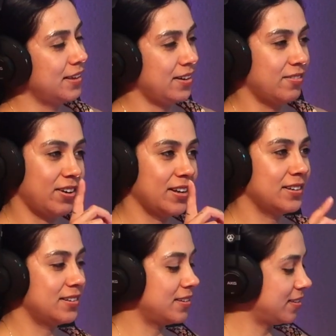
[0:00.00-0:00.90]
Get it
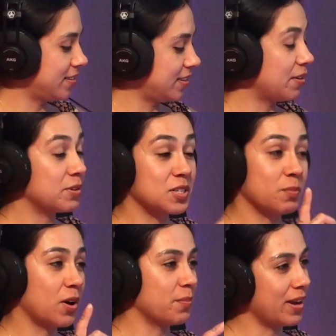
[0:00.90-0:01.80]
right. They i am were call-
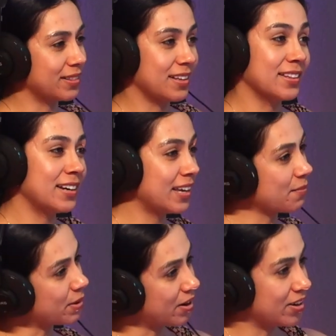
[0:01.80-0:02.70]
smart back then. They didn't
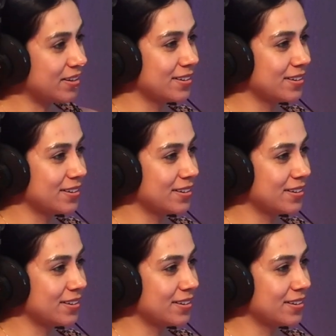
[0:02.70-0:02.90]
get married.